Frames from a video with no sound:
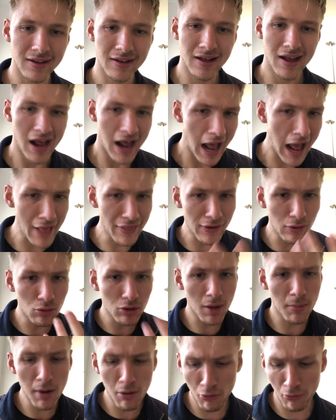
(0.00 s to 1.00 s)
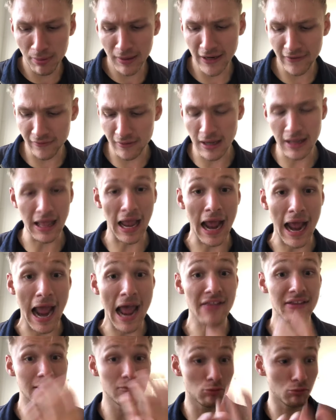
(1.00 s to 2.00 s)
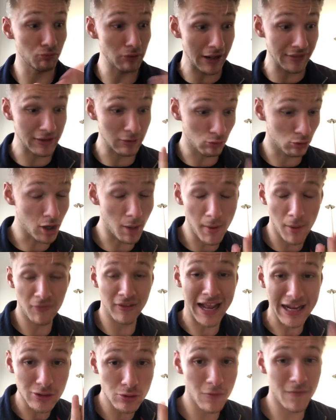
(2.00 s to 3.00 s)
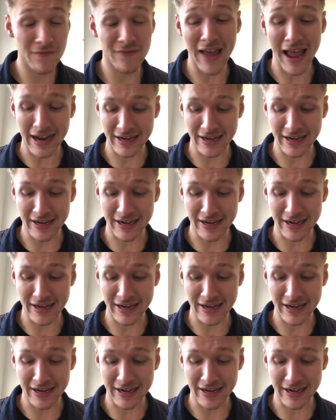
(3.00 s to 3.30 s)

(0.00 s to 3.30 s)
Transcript: and then we'll come up with a belief, and then we'll come up with the actual facts.